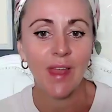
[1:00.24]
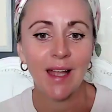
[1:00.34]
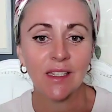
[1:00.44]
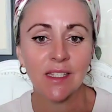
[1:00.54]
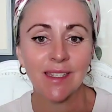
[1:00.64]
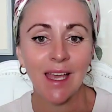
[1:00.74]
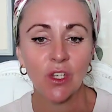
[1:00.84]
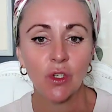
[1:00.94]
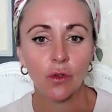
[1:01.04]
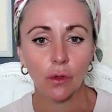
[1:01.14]
the
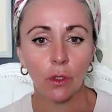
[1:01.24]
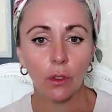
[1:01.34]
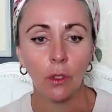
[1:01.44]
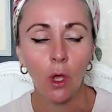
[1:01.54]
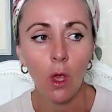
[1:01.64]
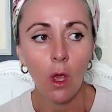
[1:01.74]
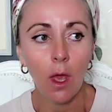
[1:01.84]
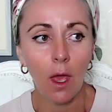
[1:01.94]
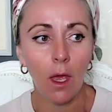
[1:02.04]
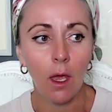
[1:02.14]
ancestral
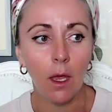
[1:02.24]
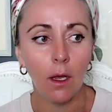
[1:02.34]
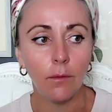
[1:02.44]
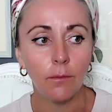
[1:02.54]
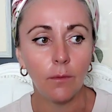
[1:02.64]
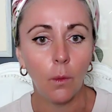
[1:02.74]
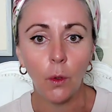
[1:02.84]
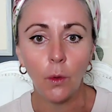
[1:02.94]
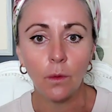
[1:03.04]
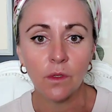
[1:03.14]
uh,
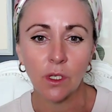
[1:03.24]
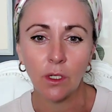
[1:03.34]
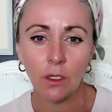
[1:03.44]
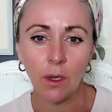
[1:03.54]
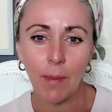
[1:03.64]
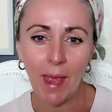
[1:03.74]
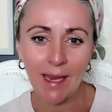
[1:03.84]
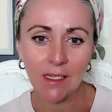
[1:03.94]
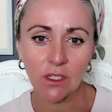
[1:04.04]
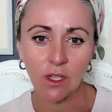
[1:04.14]
wounds and
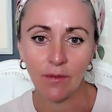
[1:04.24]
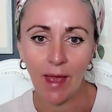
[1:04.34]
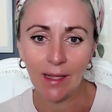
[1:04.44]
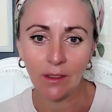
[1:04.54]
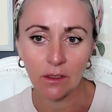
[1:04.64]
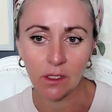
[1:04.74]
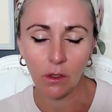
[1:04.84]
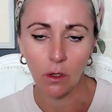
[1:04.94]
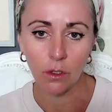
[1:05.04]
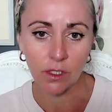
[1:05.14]
pains that have held
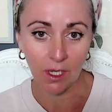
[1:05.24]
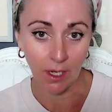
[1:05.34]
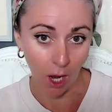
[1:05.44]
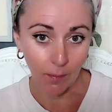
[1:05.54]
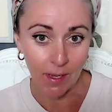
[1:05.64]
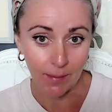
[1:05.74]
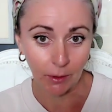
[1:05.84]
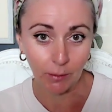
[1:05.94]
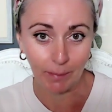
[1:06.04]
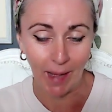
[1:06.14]
us and our
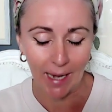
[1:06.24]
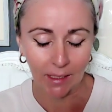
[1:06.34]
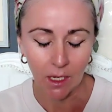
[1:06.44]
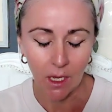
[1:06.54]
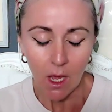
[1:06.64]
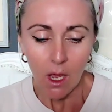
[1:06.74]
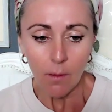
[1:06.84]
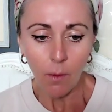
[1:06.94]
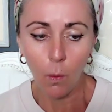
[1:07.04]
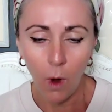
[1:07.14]
people back.
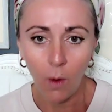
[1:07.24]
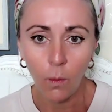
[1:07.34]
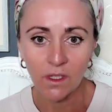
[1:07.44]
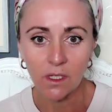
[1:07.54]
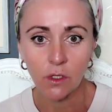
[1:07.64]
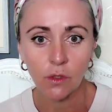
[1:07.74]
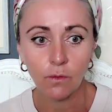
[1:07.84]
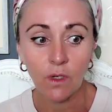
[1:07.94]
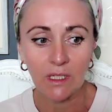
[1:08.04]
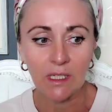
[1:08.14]
But what I wanted to
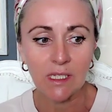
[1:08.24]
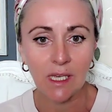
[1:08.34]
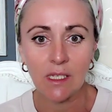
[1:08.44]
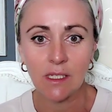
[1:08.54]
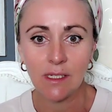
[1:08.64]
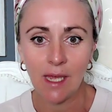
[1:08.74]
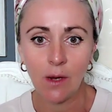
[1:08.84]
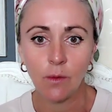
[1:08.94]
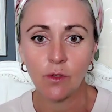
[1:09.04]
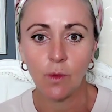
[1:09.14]
really say today
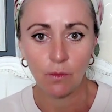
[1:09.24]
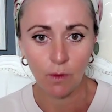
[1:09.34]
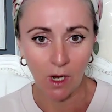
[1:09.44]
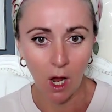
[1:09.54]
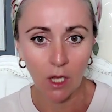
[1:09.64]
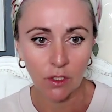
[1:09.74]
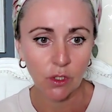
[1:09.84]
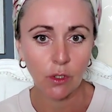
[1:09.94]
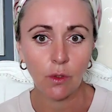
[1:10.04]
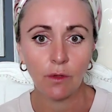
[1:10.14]
was with
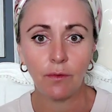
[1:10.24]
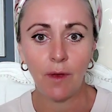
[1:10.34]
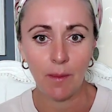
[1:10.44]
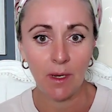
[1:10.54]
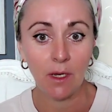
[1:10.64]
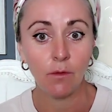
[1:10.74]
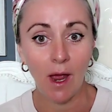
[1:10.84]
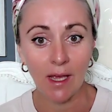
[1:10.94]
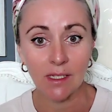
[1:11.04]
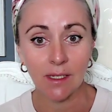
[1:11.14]
regards to the feminine
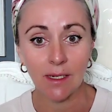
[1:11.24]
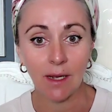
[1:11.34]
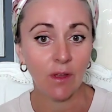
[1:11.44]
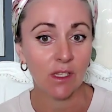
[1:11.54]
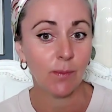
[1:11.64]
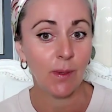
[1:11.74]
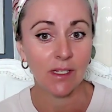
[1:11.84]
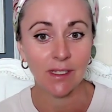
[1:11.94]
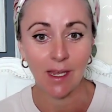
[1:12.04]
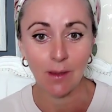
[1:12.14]
rising. Now, that's been a
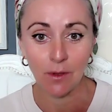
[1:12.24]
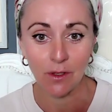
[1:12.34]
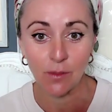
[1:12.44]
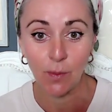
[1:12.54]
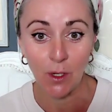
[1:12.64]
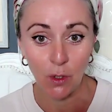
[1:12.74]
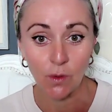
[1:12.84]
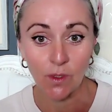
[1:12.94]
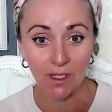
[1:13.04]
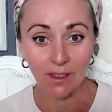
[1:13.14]
statement that's been
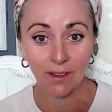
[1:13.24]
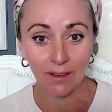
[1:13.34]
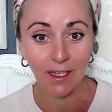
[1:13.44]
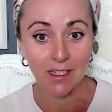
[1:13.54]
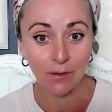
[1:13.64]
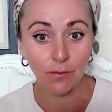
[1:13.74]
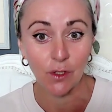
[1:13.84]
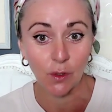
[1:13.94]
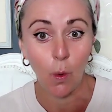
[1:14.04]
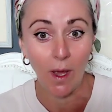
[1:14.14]
used in the collective for
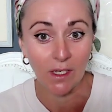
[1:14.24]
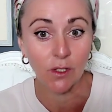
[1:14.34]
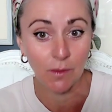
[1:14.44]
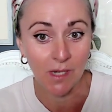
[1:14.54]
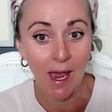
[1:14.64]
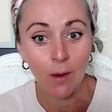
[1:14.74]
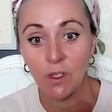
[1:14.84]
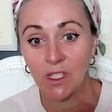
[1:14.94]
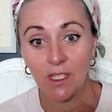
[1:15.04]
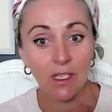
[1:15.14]
quite some time.
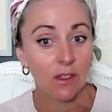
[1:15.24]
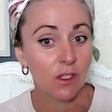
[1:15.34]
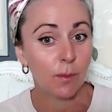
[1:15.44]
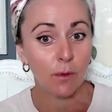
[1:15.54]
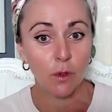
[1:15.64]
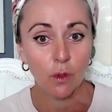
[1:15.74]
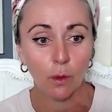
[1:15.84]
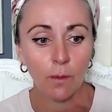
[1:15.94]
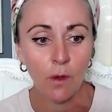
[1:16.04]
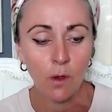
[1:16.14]
We see it in the spiritual
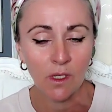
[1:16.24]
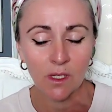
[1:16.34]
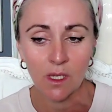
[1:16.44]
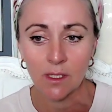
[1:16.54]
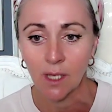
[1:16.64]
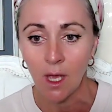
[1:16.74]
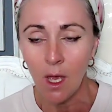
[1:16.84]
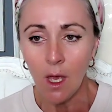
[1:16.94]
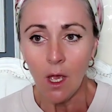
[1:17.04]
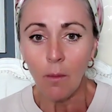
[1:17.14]
communities.
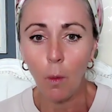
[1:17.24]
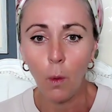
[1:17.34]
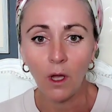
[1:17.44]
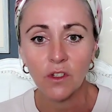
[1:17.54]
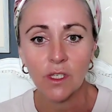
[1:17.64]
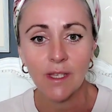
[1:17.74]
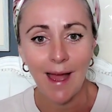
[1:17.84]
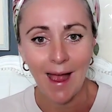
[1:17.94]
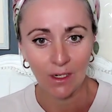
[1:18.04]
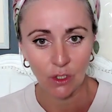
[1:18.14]
But what does
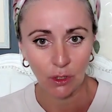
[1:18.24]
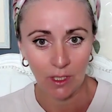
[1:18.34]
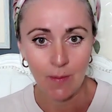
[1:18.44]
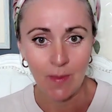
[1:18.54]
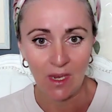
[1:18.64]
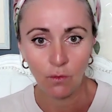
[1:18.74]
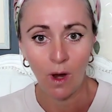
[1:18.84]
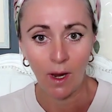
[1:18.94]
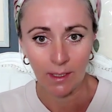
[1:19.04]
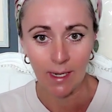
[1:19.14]
that actually mean
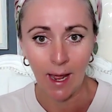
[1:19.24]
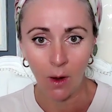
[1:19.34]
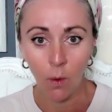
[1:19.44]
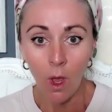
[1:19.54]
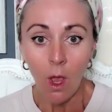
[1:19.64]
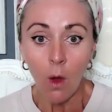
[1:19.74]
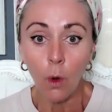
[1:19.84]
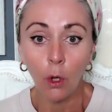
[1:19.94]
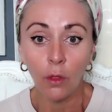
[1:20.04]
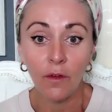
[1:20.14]
right now?
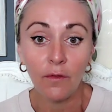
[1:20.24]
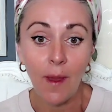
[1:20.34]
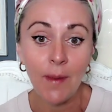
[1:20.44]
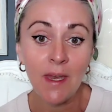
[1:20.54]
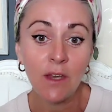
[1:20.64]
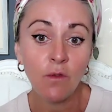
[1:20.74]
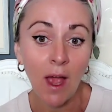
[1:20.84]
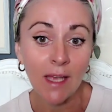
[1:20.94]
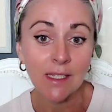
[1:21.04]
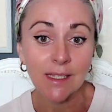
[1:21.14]
Well, the feminine
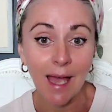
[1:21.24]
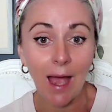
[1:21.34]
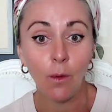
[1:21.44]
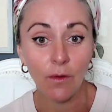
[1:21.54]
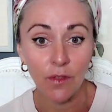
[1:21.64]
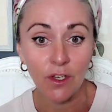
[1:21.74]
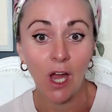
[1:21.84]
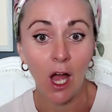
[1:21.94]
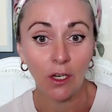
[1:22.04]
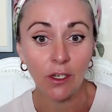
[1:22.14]
rises out of the
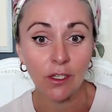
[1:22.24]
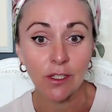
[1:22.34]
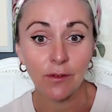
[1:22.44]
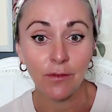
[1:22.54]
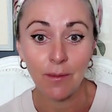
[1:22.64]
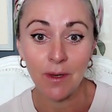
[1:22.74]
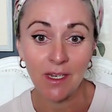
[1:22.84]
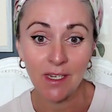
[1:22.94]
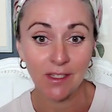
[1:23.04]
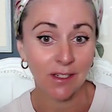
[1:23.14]
darkness. The
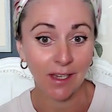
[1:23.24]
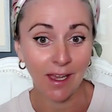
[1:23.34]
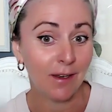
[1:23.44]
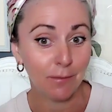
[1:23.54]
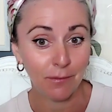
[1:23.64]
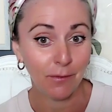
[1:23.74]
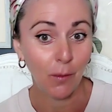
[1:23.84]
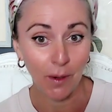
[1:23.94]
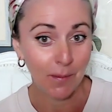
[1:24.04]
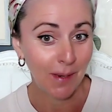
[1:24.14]
feminine isn't kind of
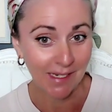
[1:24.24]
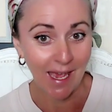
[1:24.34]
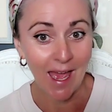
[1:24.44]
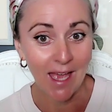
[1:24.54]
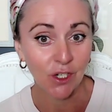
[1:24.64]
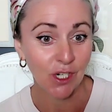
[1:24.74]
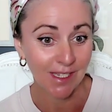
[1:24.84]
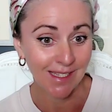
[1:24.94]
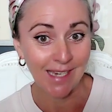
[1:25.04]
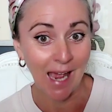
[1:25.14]
floating midair.
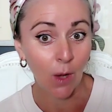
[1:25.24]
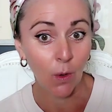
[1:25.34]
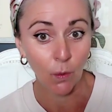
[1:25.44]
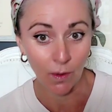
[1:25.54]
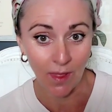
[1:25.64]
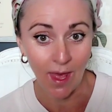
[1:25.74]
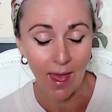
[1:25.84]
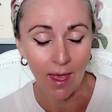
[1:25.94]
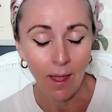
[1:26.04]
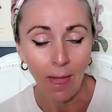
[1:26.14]
she's down
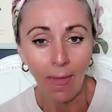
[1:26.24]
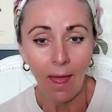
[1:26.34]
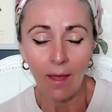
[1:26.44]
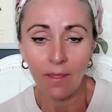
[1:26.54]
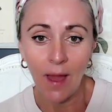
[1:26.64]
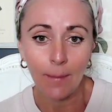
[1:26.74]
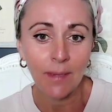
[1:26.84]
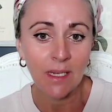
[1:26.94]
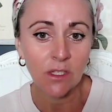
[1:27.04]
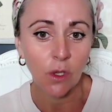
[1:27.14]
there. And that
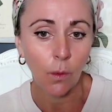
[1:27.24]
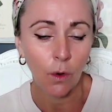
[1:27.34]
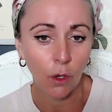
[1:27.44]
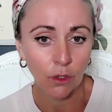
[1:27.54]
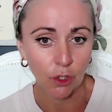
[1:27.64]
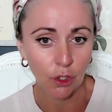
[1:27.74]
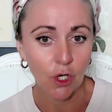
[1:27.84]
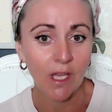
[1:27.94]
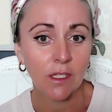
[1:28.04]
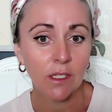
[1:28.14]
means that we're all just
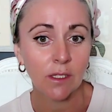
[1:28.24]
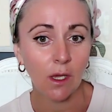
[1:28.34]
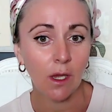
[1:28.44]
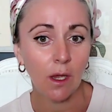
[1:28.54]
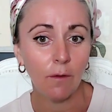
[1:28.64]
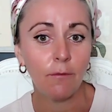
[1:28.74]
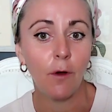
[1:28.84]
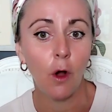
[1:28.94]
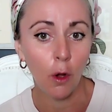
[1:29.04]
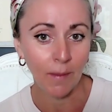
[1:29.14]
trans
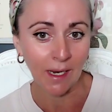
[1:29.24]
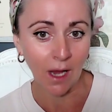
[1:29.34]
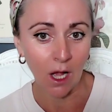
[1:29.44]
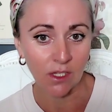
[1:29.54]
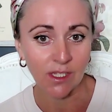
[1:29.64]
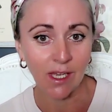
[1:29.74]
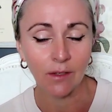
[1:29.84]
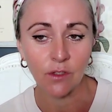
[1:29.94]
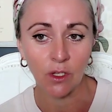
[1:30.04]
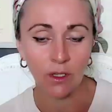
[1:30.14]
forming
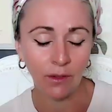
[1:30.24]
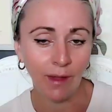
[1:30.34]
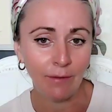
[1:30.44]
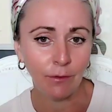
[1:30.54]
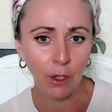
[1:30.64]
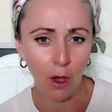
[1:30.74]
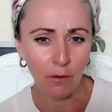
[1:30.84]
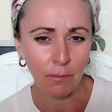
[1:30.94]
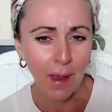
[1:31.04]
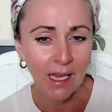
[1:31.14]
ourselves on the level
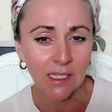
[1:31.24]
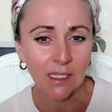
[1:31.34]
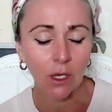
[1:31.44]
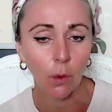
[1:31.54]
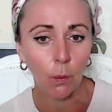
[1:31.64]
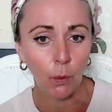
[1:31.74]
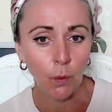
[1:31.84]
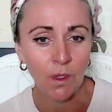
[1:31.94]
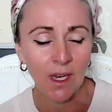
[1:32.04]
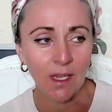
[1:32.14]
of basic
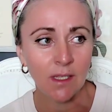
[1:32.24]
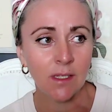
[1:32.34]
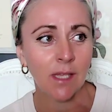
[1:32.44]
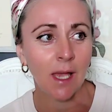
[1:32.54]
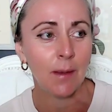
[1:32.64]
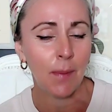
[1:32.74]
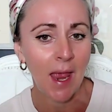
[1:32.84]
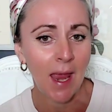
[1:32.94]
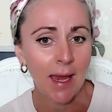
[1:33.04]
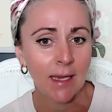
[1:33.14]
woundings and
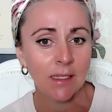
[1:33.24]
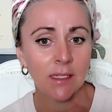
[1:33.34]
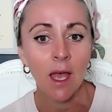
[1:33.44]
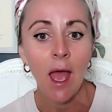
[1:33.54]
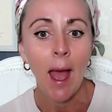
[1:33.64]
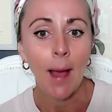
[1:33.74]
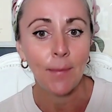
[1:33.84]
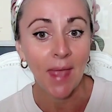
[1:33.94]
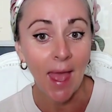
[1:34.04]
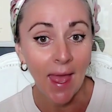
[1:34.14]
pains and
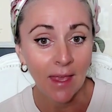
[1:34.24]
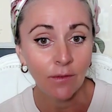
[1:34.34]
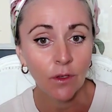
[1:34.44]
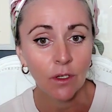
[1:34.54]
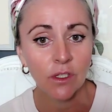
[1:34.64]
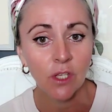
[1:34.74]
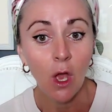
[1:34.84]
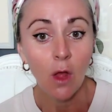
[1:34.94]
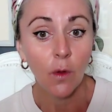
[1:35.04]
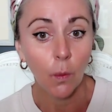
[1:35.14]
behaviors
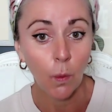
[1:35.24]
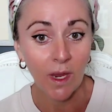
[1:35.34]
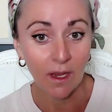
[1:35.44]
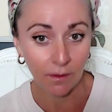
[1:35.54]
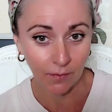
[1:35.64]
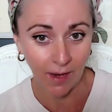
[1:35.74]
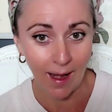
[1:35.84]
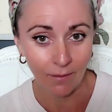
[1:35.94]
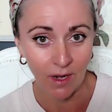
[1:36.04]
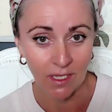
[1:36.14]
that we have
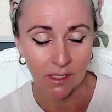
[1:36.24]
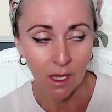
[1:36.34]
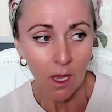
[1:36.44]
carried.